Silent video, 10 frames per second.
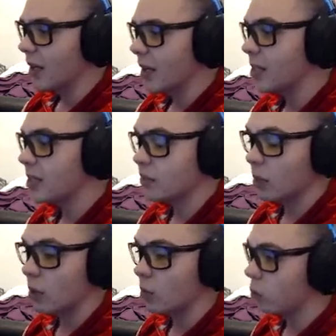and he's
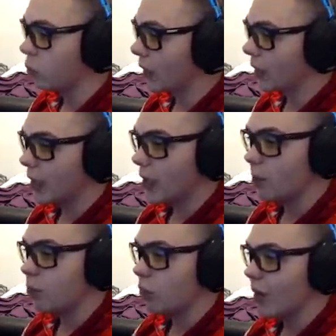really
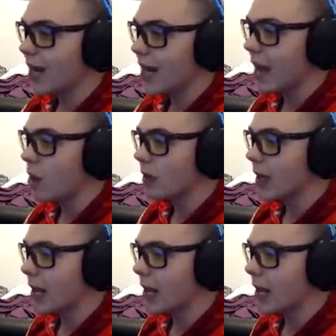a breakout